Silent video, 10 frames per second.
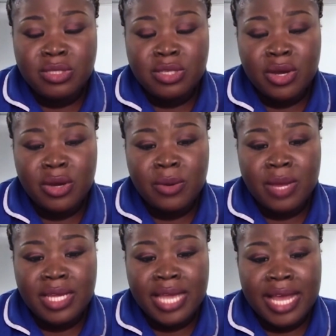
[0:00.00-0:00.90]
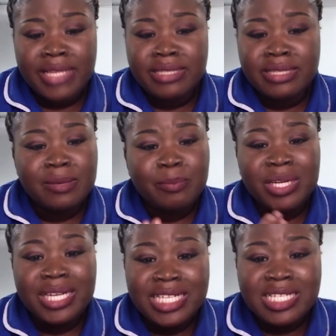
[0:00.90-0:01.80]
So yeah.
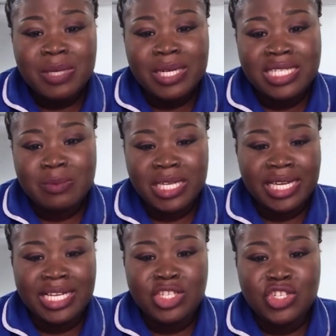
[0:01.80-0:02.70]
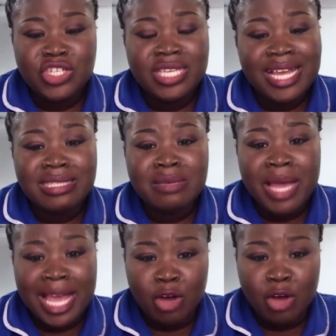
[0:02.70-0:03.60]
Please, please, please just get
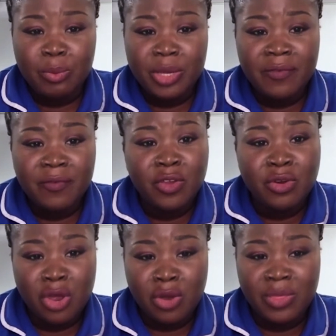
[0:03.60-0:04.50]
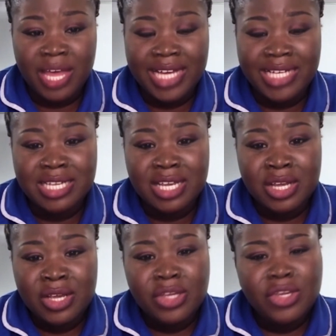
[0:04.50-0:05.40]
some help if you know that
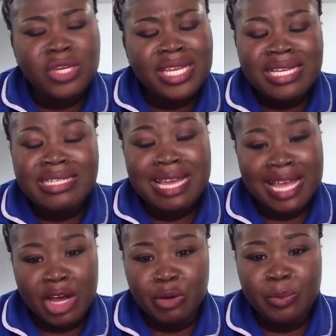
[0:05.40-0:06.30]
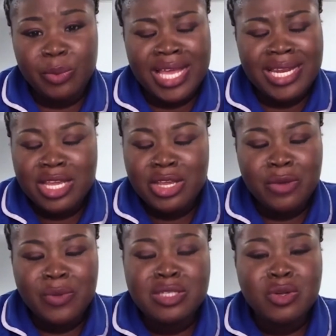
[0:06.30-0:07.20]
you need help. And,
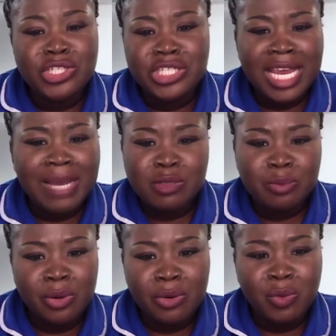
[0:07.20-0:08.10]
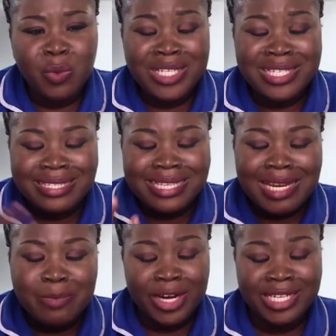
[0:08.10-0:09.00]
you know, it's not shamed upon. We're
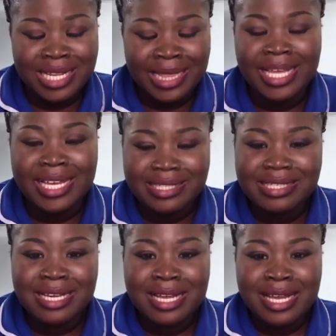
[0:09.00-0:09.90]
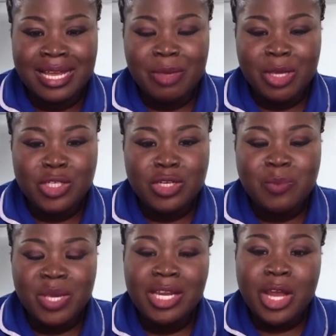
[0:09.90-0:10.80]
celebrating this because
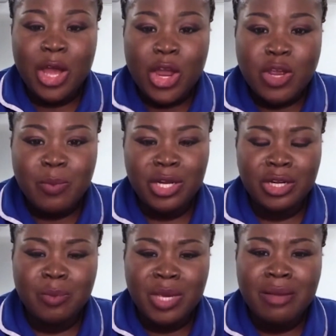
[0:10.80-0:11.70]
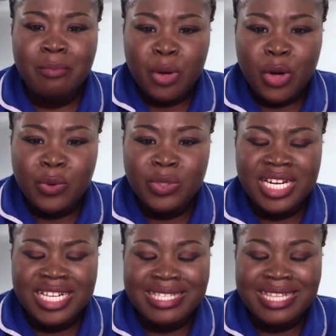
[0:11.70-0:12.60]
you're being open and you're being bold.
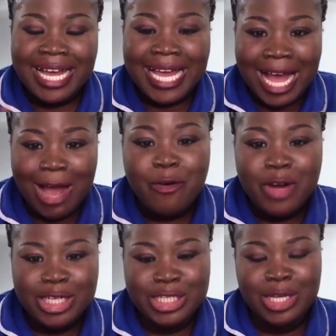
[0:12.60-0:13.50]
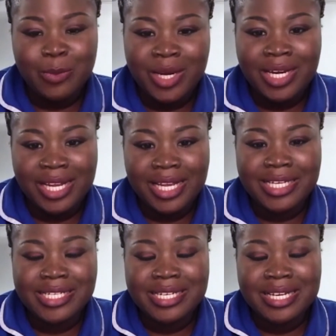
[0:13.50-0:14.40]
And it's that courage that we
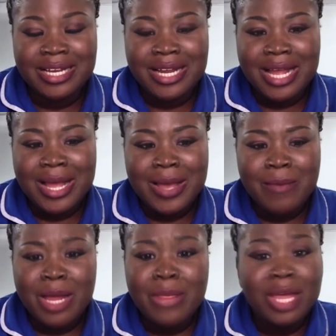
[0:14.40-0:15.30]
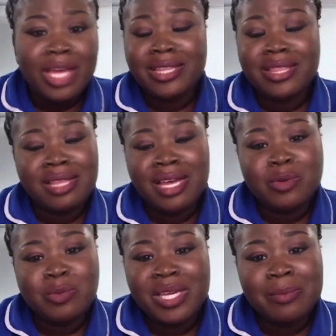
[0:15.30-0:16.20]
need.
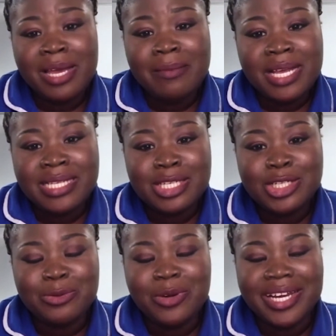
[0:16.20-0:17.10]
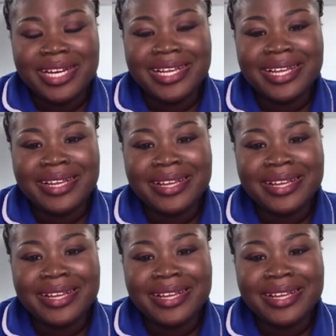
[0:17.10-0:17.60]
That would be my message, really.